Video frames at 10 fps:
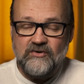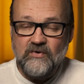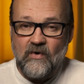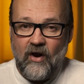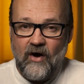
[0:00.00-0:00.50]

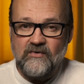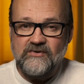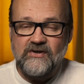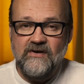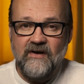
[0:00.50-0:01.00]
too
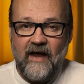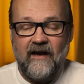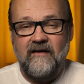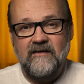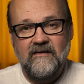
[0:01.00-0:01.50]
close,
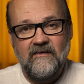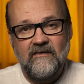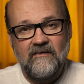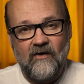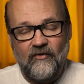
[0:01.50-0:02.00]
and
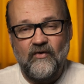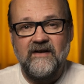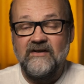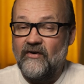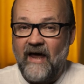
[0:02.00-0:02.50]
also I
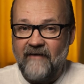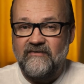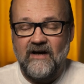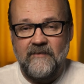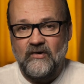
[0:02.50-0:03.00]
did not have
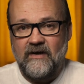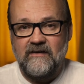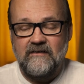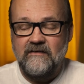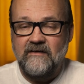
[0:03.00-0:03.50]
time to
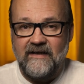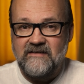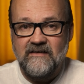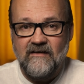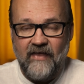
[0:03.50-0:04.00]

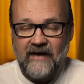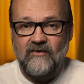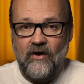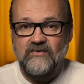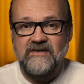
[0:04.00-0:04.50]
get that
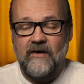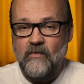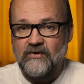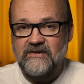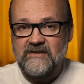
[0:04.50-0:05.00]
close that I
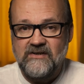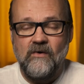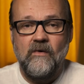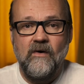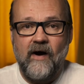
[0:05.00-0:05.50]
wanted,
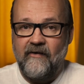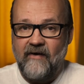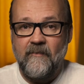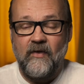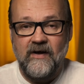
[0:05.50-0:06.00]
so I
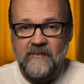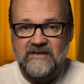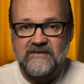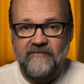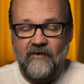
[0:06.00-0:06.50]
grabbed the
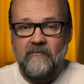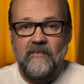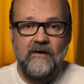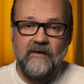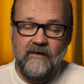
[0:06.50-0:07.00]
image from
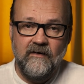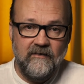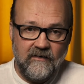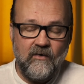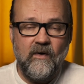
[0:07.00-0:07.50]

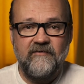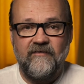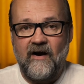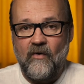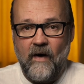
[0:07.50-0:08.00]
quite
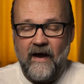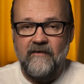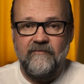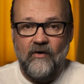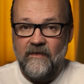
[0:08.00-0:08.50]
far away
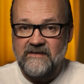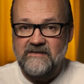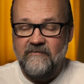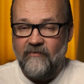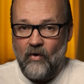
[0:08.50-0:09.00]
for
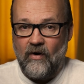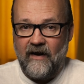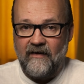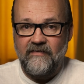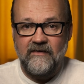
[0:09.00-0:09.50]
this focal
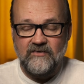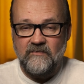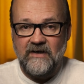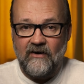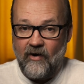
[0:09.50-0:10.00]
length to
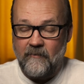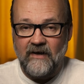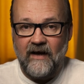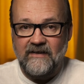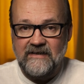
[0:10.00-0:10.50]
be cropped
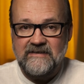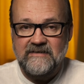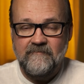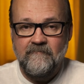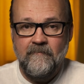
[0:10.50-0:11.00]
like
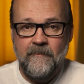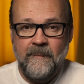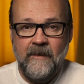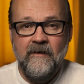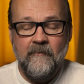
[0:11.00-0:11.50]
this.
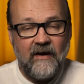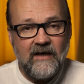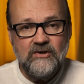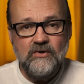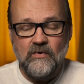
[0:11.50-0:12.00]
But I
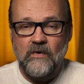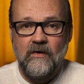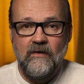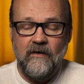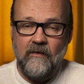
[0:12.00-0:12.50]
knew
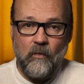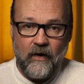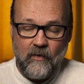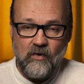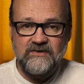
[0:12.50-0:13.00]
what
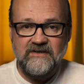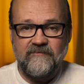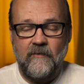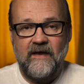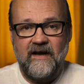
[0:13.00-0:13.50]
I wanted
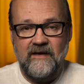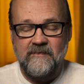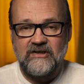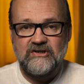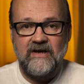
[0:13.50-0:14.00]
from that
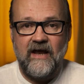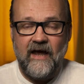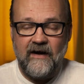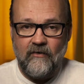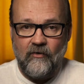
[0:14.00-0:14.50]
image,
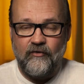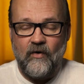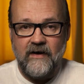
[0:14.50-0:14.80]
and also